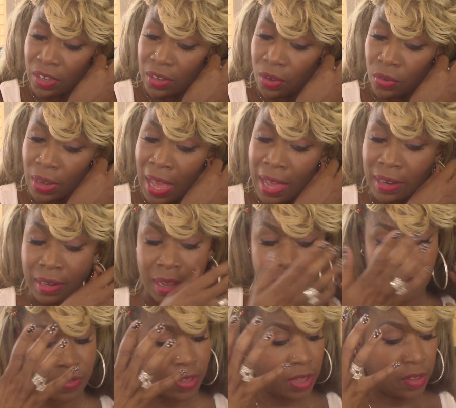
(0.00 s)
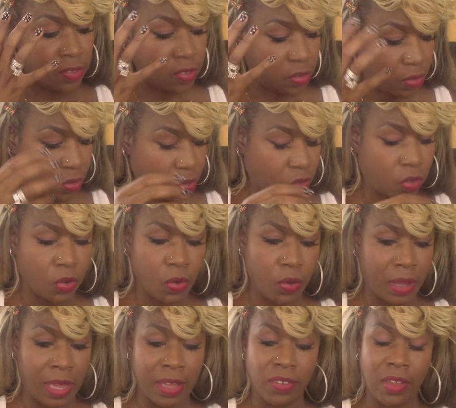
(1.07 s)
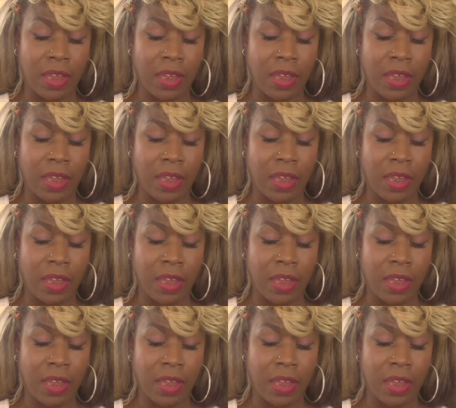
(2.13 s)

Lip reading: I don't add a lot of things to it.